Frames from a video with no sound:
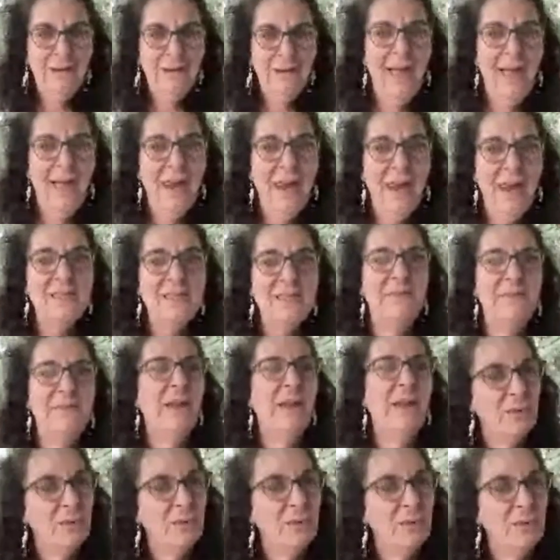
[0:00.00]
and it's
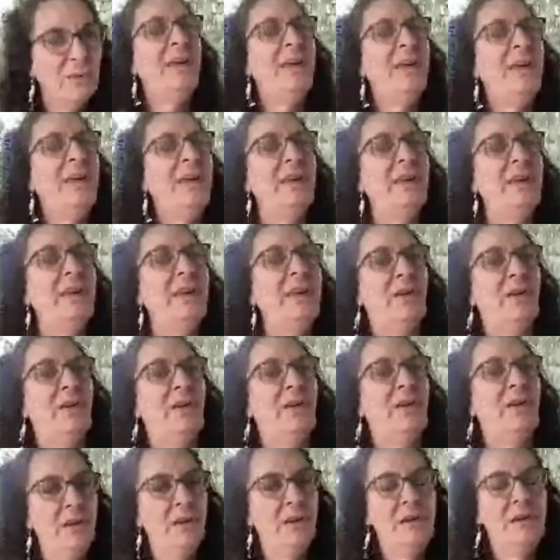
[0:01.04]
federal.
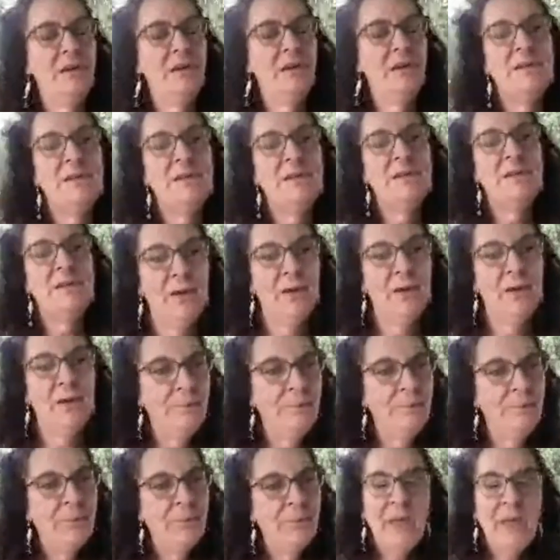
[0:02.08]
So,
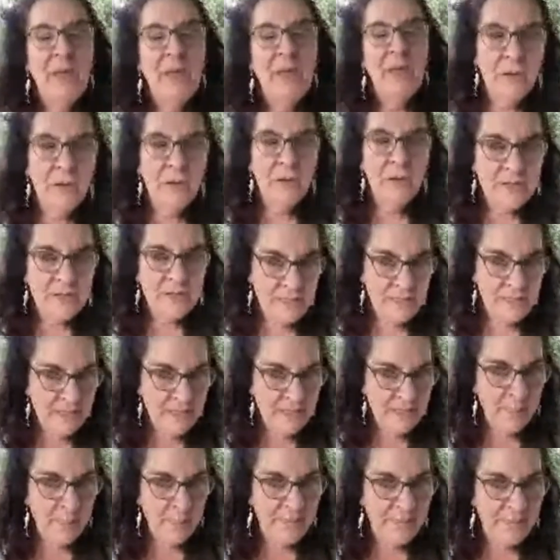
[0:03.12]
that's the thing
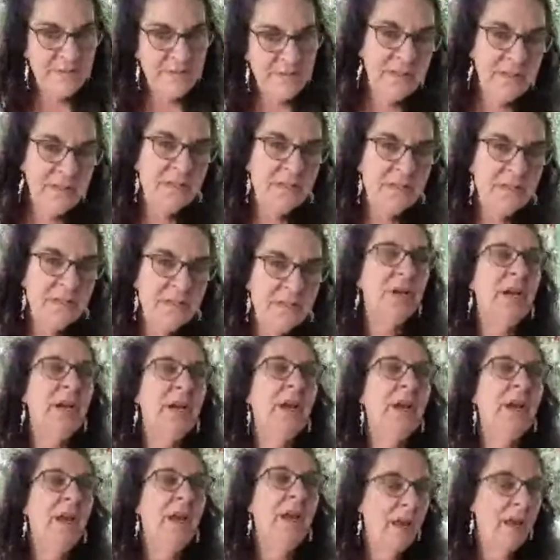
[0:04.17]
about this
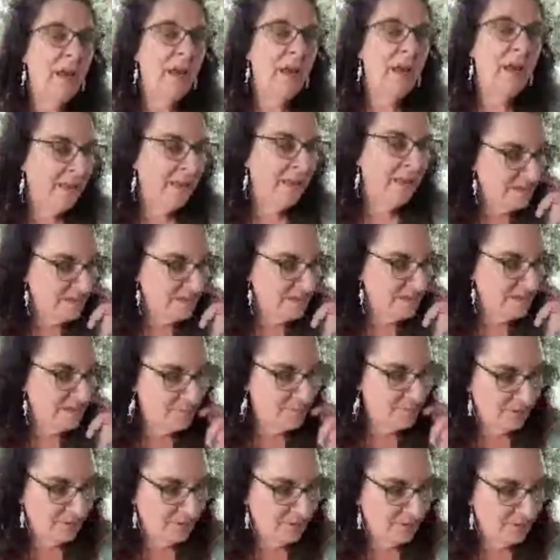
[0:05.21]
industry. And this is the
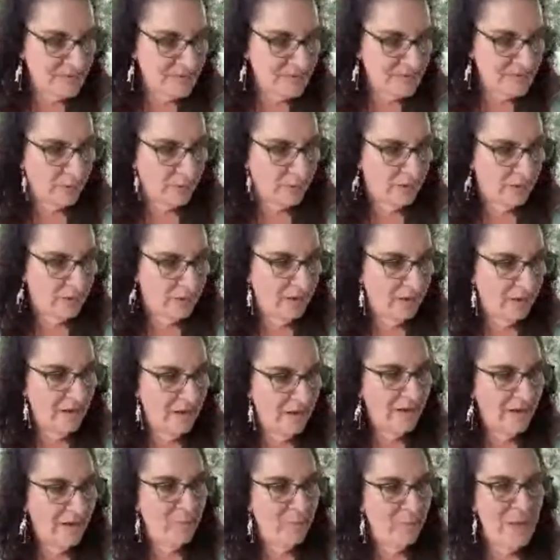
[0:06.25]
place where
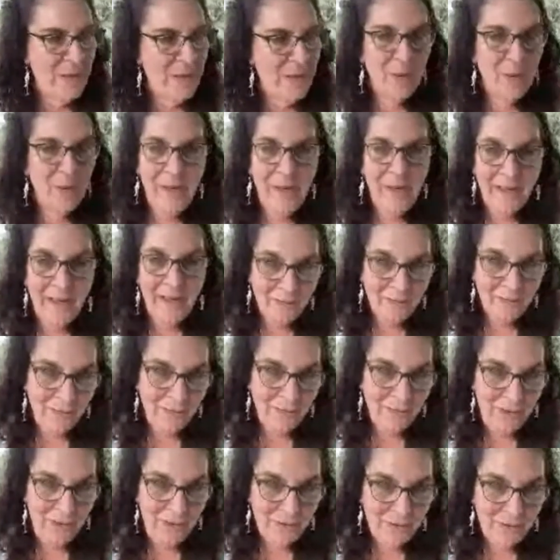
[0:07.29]
people get
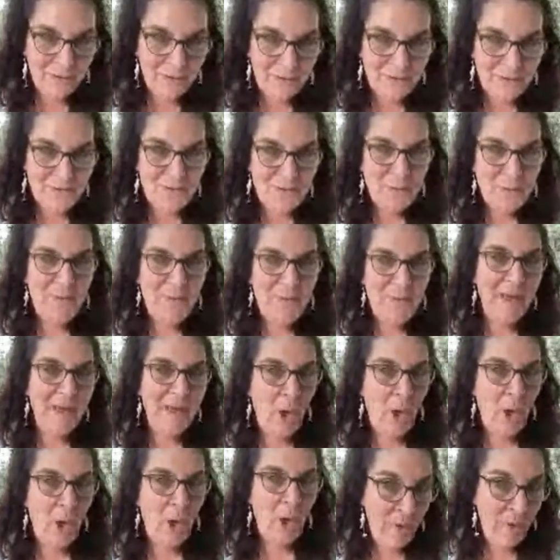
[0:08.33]
confused when they
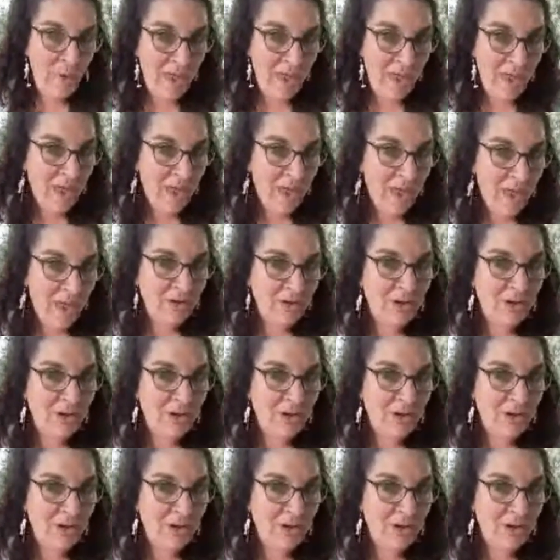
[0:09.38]
come in,